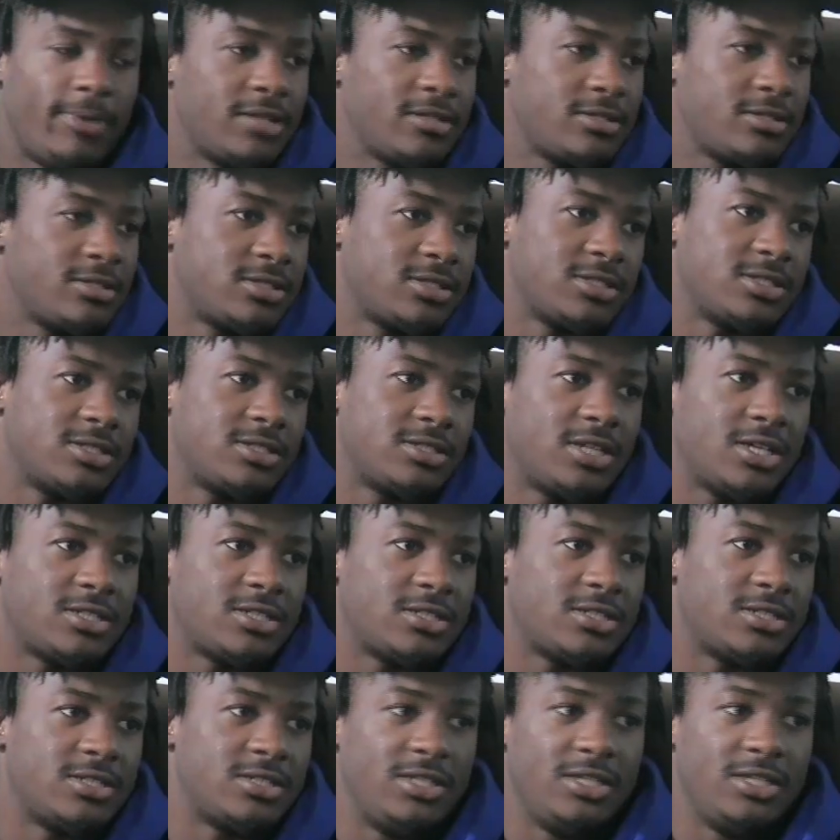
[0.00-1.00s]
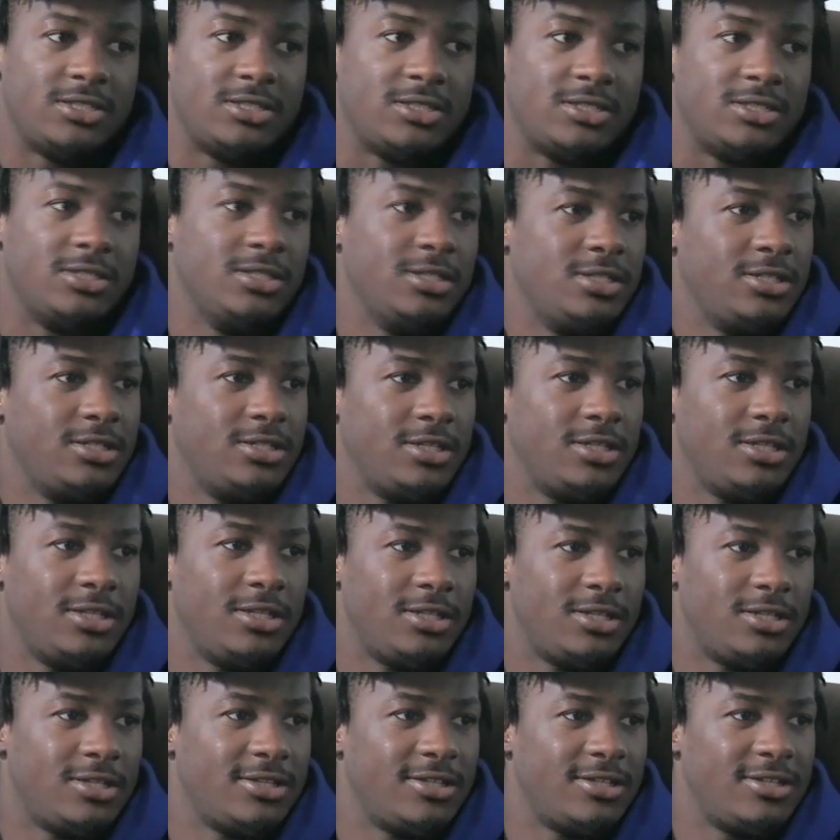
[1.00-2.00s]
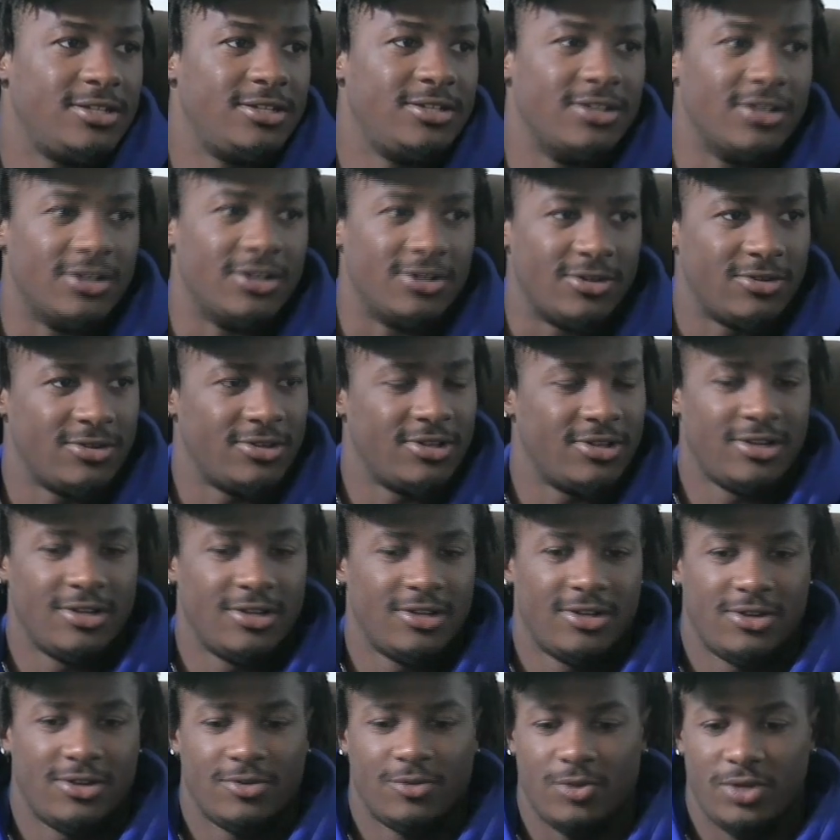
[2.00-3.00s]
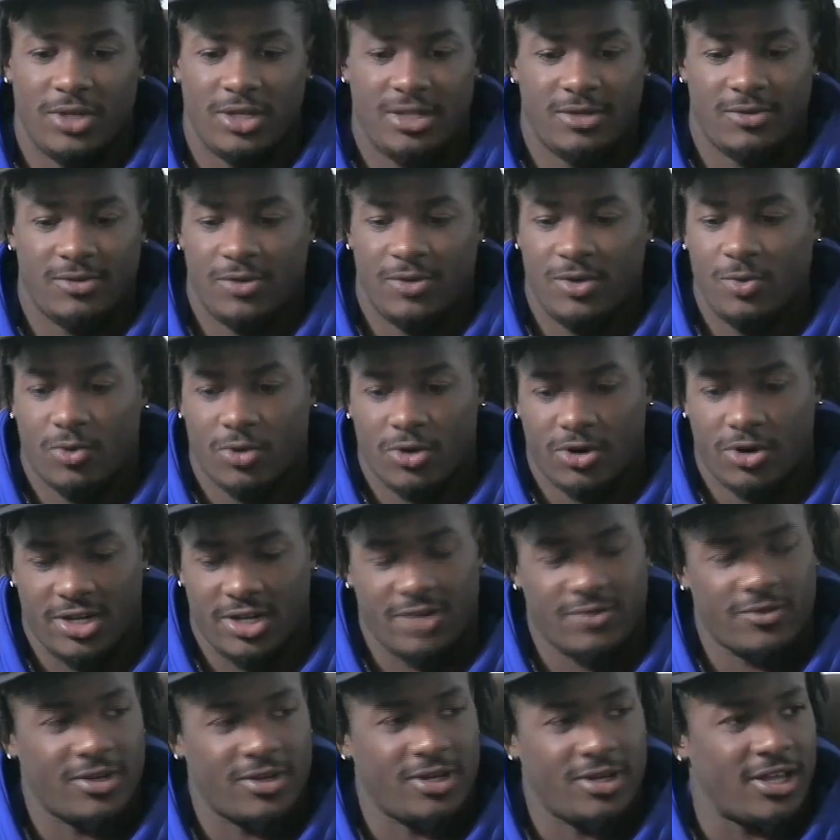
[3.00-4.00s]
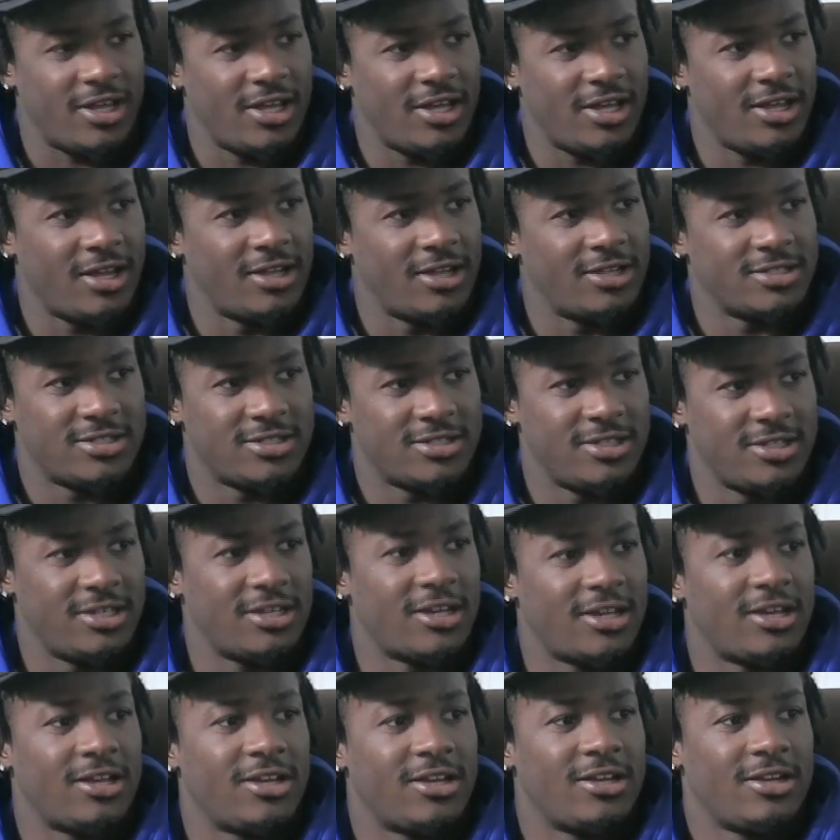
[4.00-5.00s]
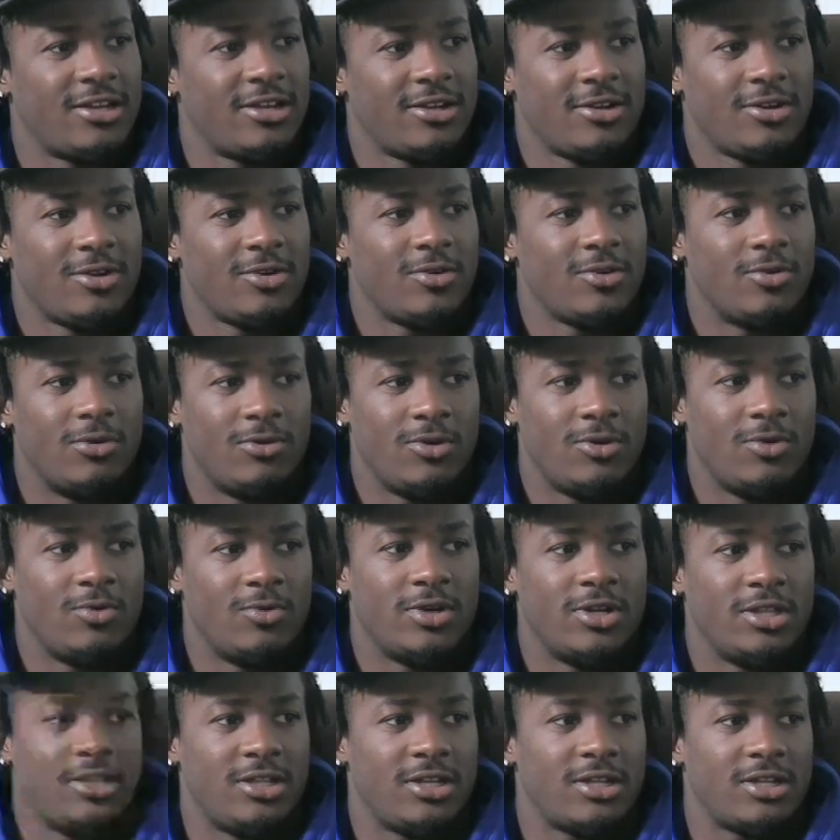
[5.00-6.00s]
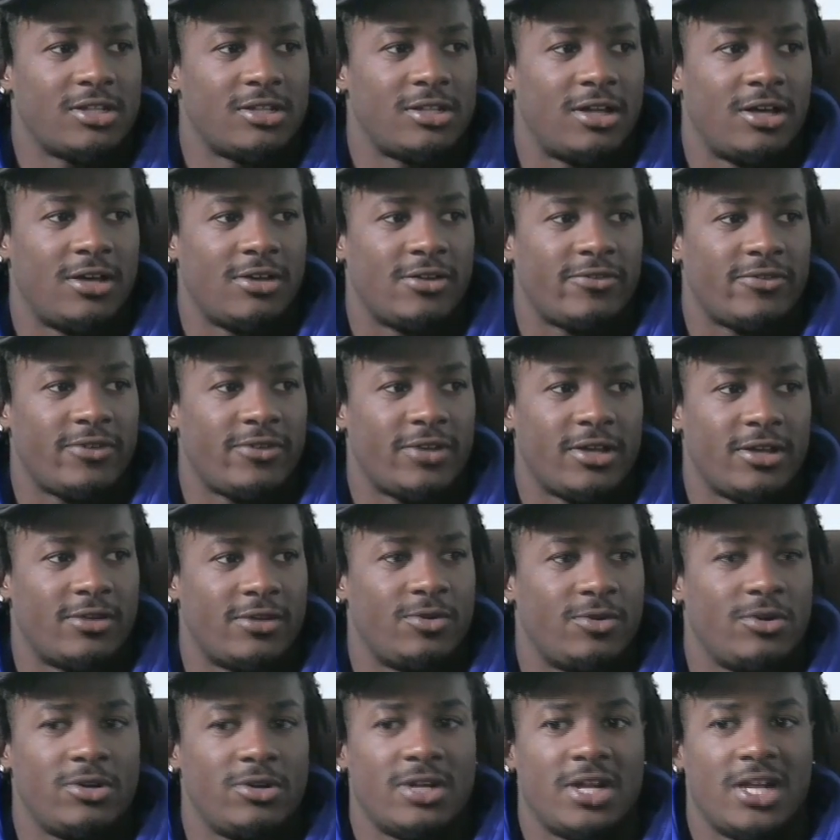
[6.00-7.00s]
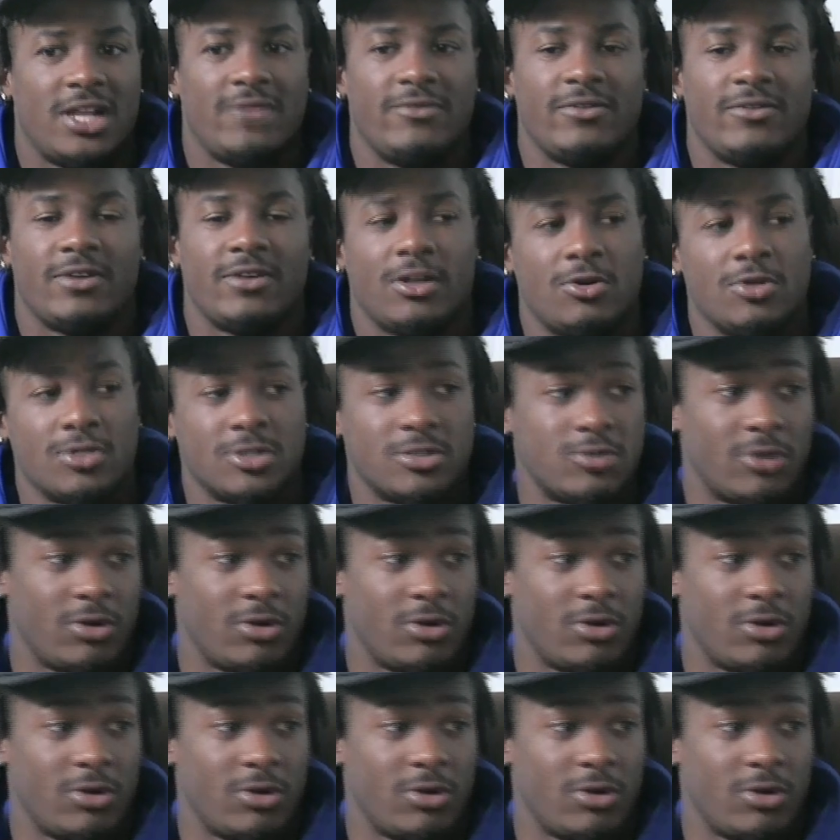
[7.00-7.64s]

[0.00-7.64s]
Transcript: to success is easy. Mm. You know, we we work every day to get what we want to get in life, and we're not even close to where we